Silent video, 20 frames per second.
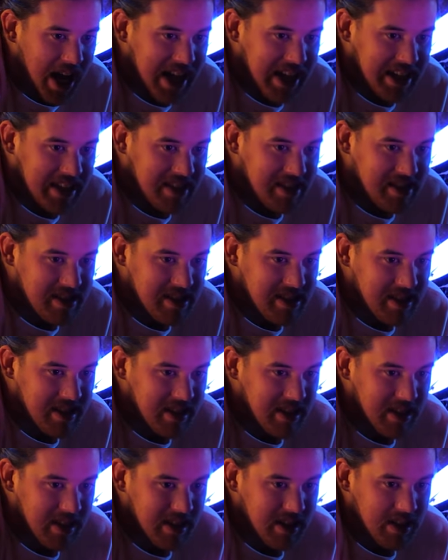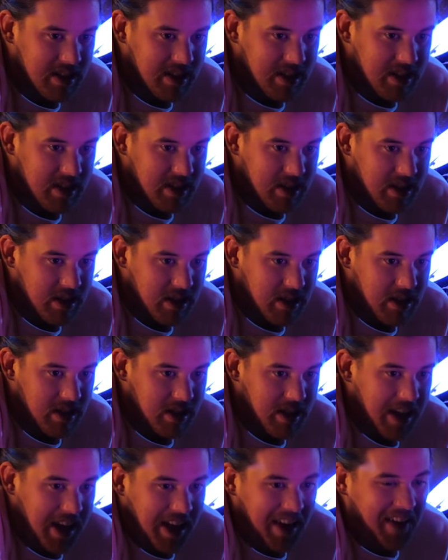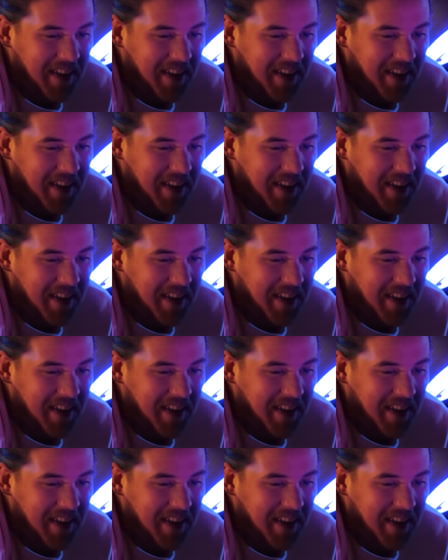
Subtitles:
(silent)